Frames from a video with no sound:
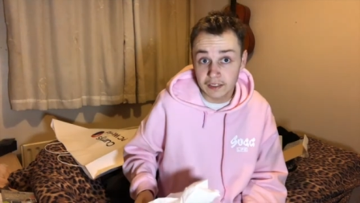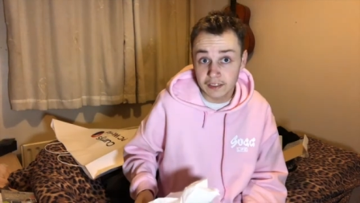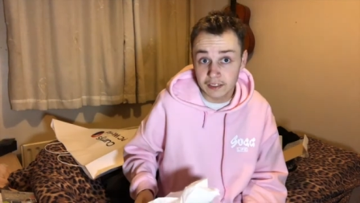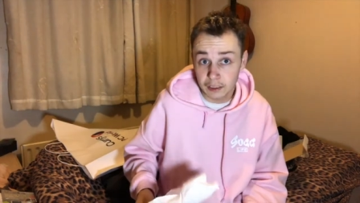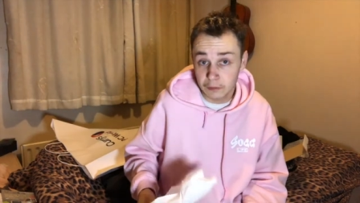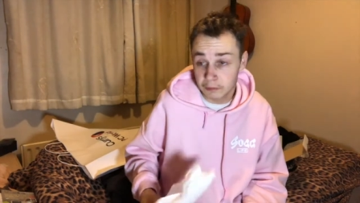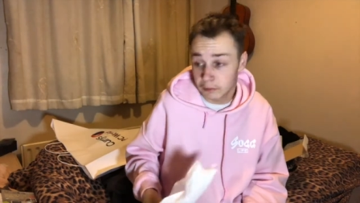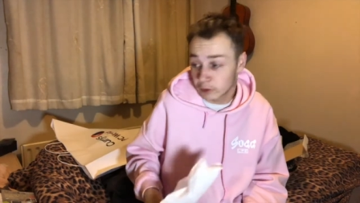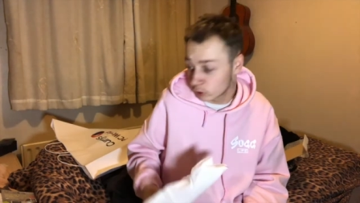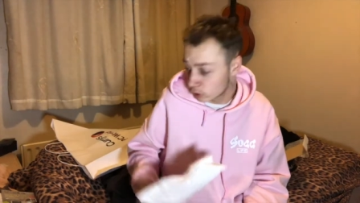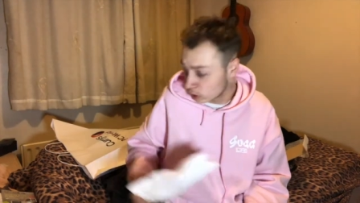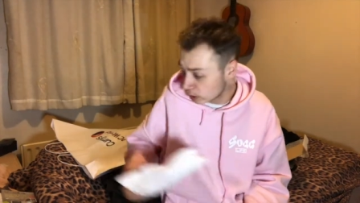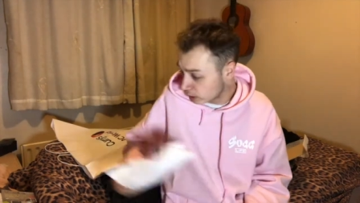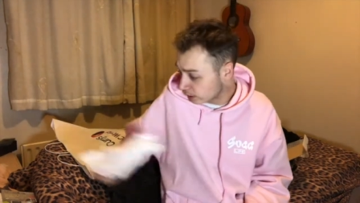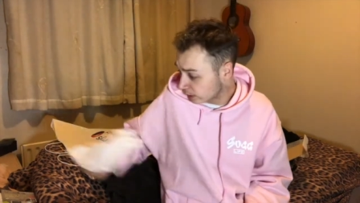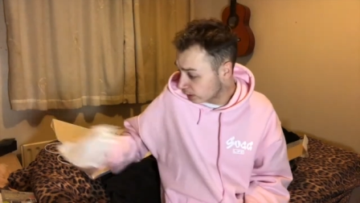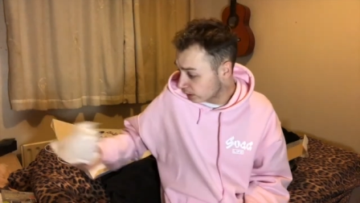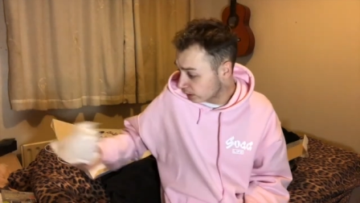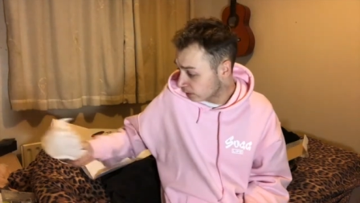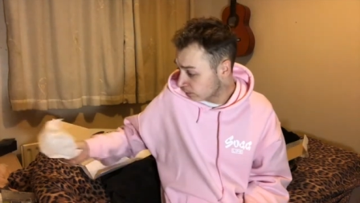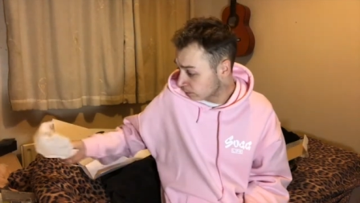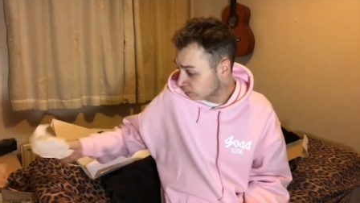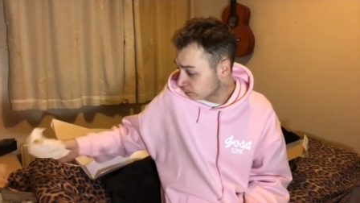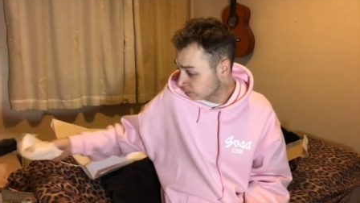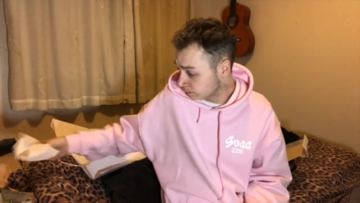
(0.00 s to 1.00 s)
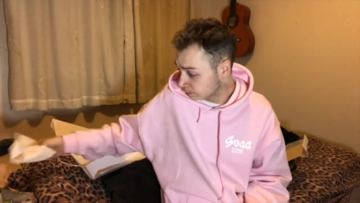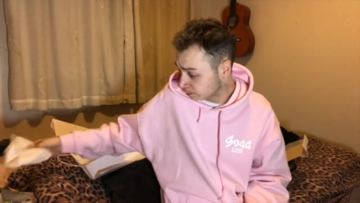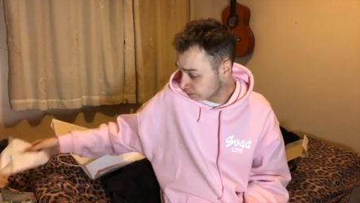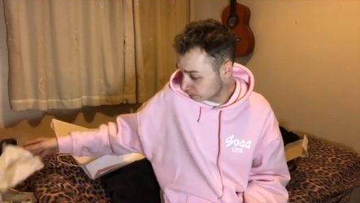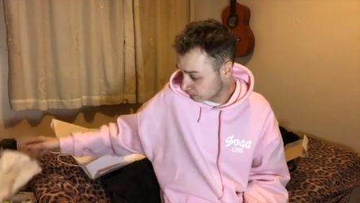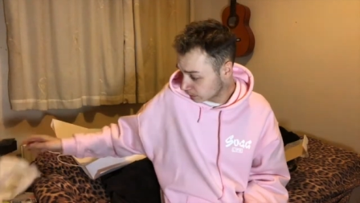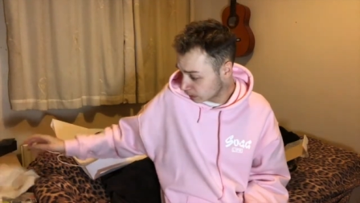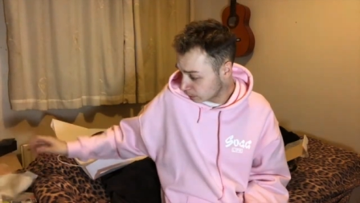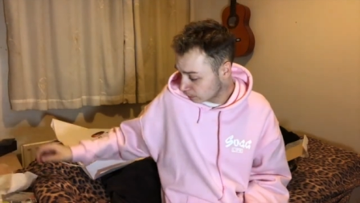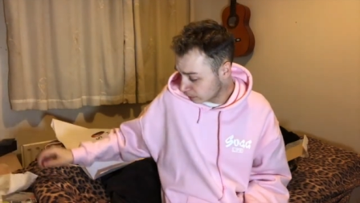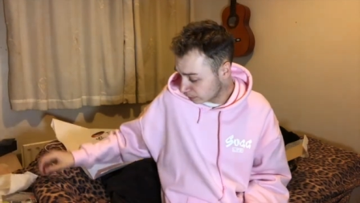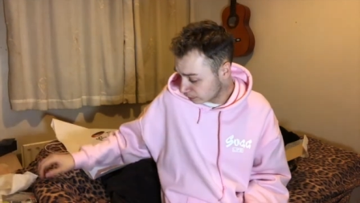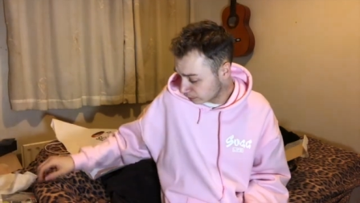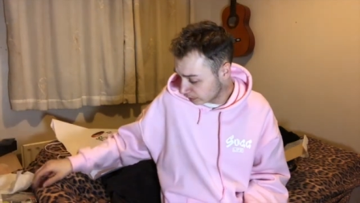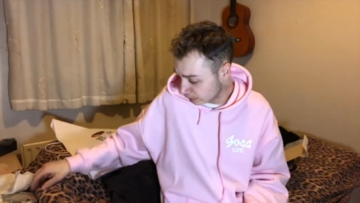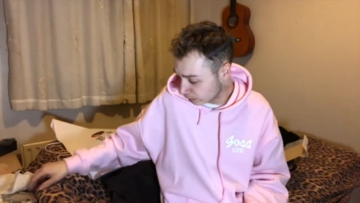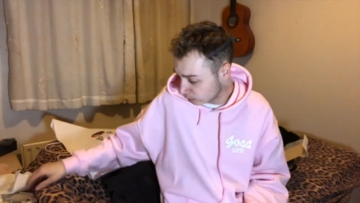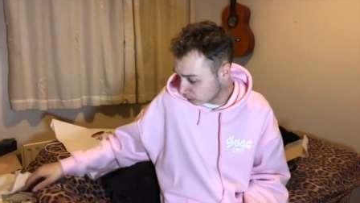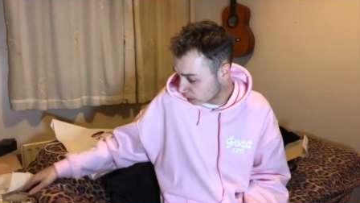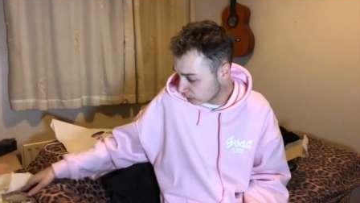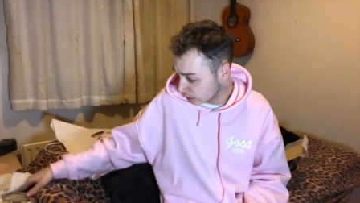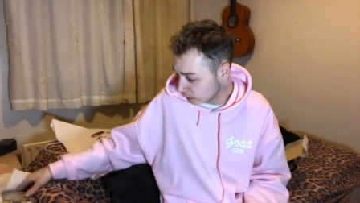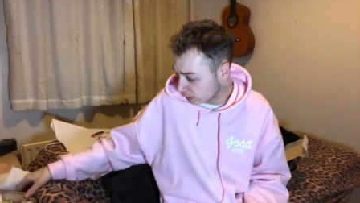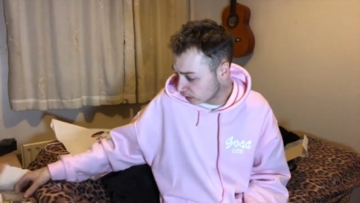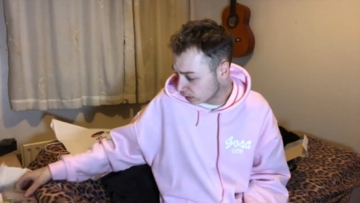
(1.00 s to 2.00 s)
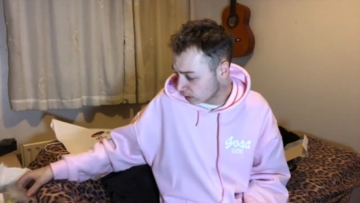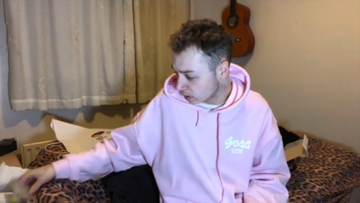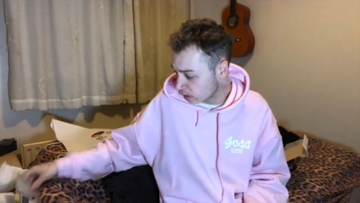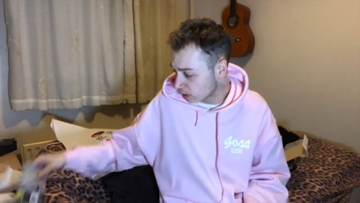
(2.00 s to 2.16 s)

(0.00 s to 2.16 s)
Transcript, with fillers: That'd be a good idea. That'd be a very good idea.